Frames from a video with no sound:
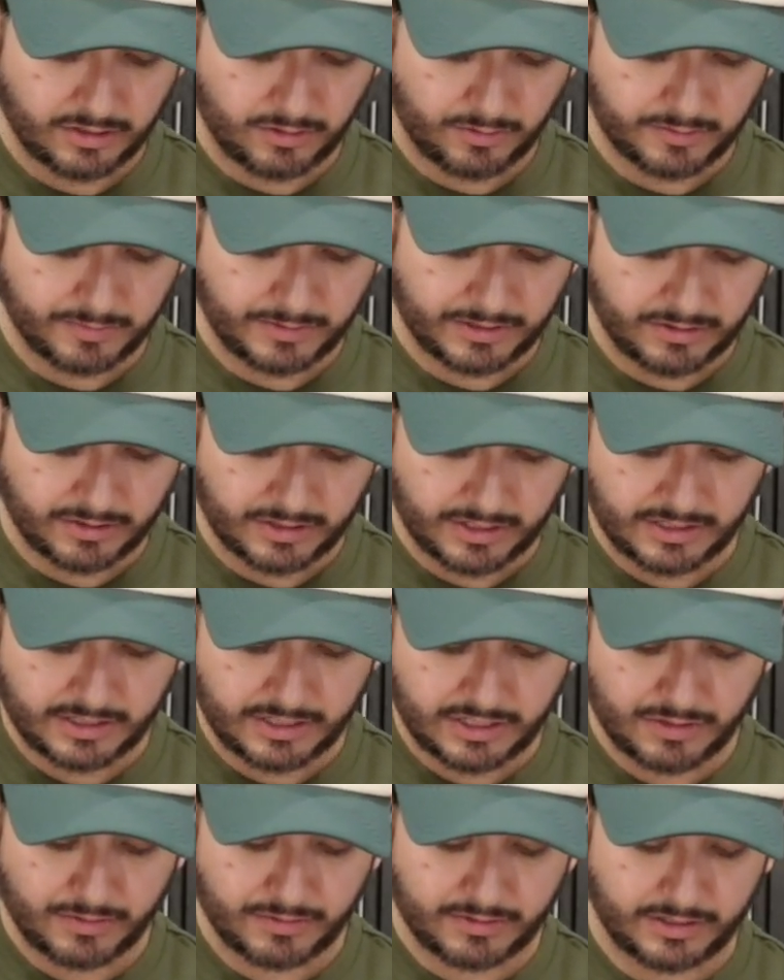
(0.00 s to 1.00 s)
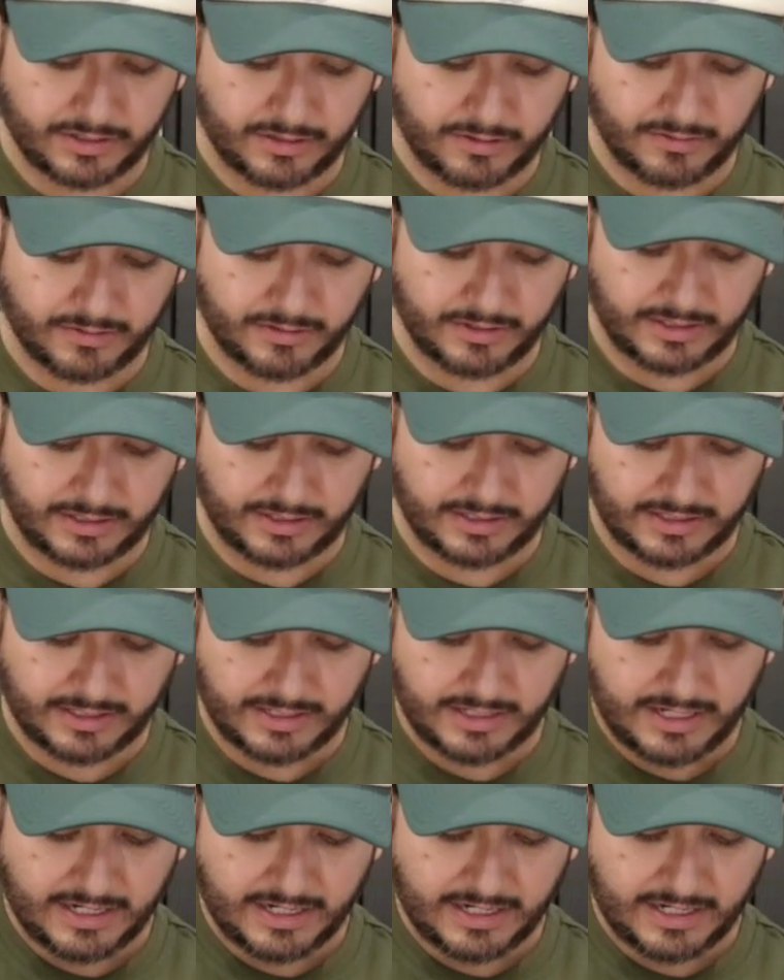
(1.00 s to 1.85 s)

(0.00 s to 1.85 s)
always been cooking since she was little, and